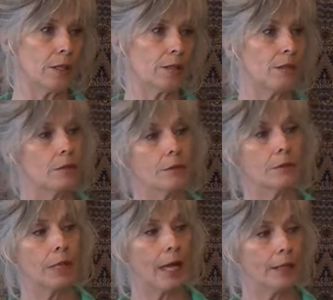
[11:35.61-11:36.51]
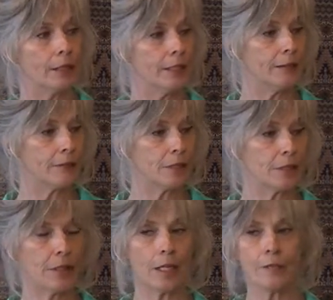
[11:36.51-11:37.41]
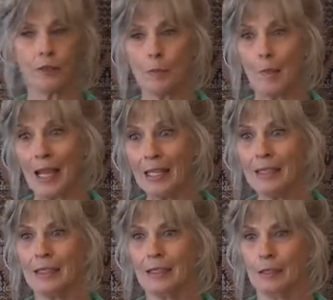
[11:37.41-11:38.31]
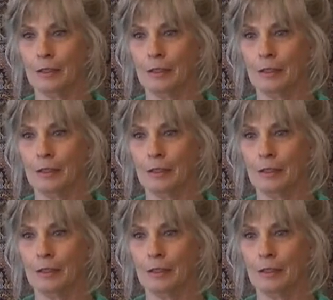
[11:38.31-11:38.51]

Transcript: So that lives inside of humanity.